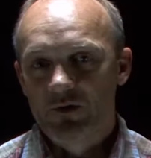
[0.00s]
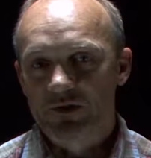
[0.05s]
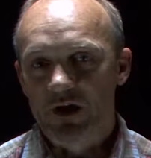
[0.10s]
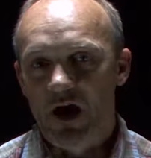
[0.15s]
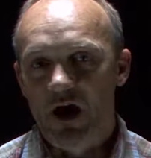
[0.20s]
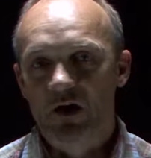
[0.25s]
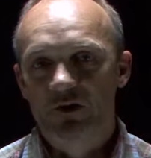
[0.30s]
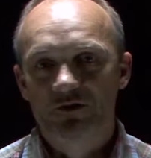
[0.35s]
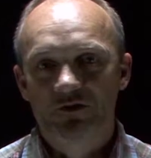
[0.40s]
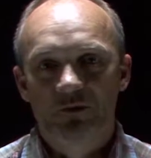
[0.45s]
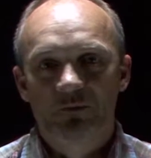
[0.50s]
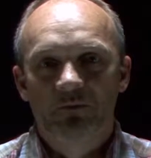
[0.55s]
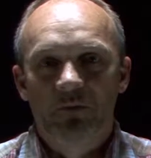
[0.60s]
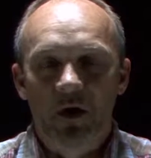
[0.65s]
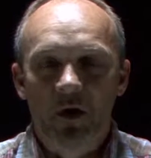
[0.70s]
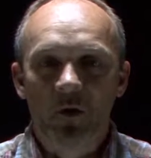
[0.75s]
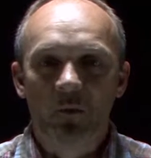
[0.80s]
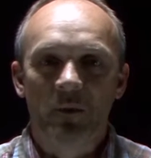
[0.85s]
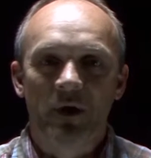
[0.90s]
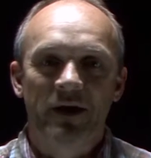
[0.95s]
awesome
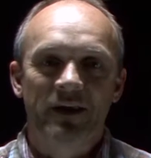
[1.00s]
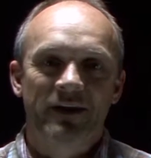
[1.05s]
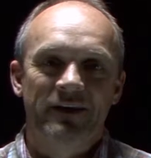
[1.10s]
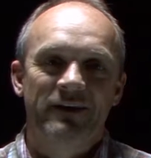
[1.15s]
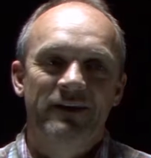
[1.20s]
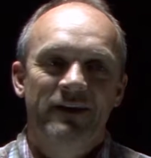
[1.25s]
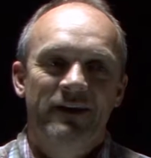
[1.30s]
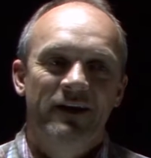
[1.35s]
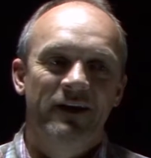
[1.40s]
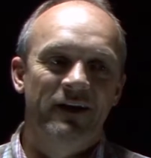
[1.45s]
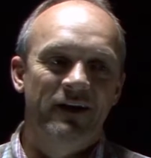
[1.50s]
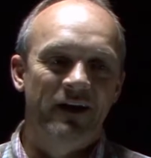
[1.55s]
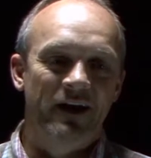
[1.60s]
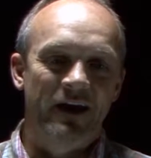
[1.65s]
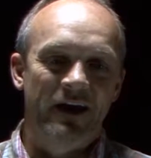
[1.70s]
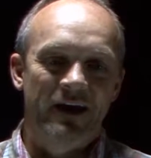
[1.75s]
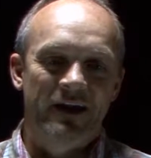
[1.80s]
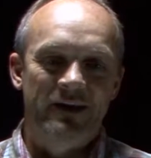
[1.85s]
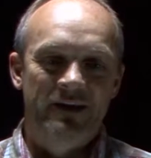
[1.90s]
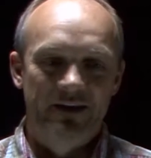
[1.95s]
moment.
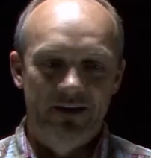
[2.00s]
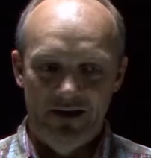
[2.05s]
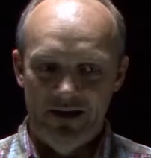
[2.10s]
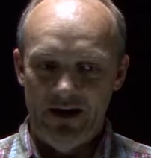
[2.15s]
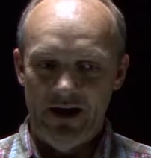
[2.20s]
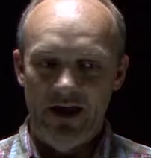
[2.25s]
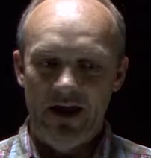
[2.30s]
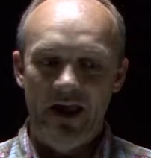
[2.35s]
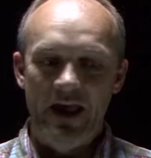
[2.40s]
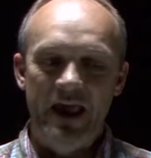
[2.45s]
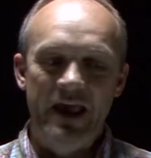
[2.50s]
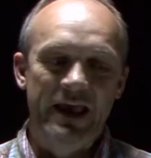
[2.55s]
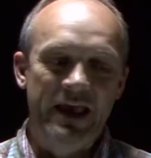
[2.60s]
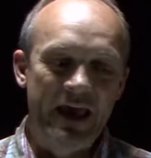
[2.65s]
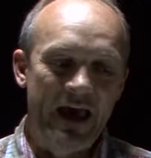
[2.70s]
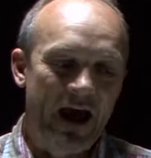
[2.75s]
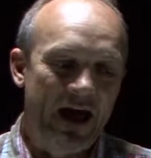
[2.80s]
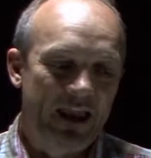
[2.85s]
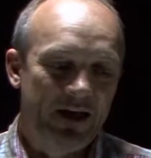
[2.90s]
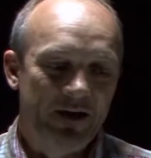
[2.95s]
And he
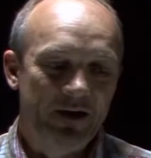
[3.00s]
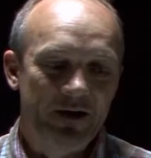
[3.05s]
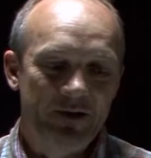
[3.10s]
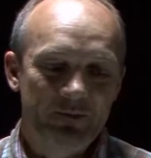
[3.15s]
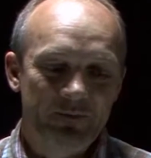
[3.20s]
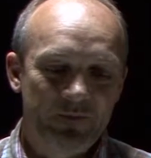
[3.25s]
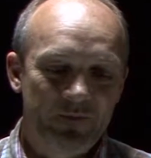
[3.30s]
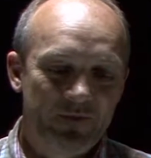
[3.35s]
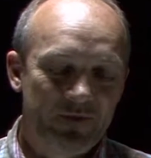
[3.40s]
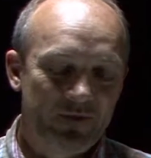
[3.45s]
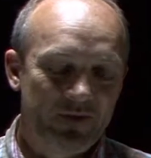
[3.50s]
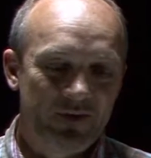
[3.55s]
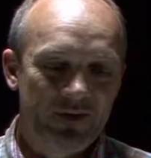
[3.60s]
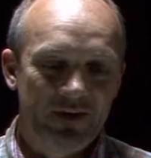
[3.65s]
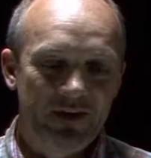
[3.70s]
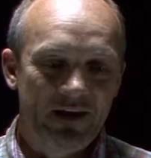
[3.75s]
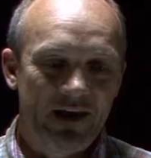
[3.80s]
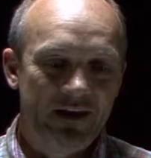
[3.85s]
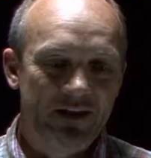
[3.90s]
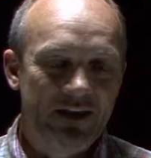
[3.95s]
got up,
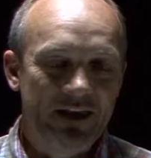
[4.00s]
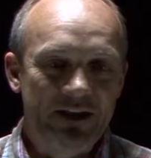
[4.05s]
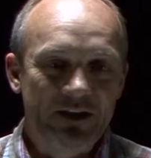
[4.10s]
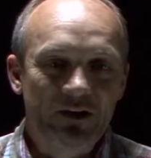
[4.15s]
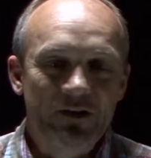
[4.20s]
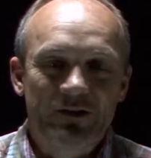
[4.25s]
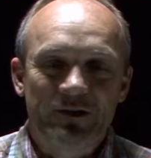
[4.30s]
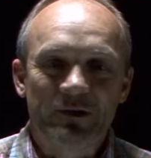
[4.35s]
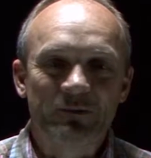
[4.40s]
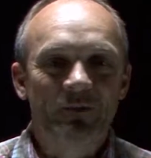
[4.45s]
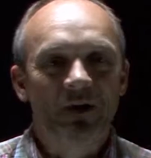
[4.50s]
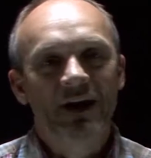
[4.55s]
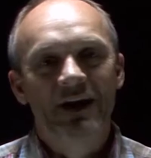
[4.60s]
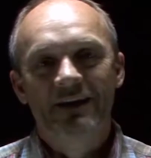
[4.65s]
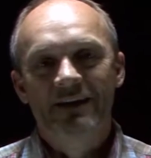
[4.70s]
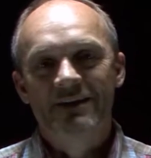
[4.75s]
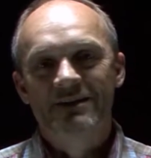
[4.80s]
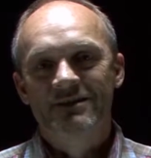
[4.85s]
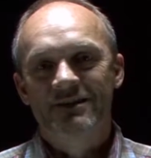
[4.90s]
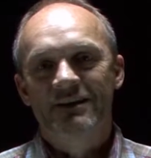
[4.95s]
and then he looked at me and
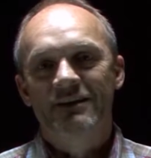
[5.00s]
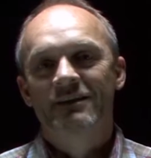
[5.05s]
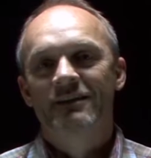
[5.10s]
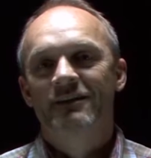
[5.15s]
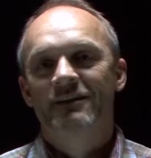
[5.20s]
he said,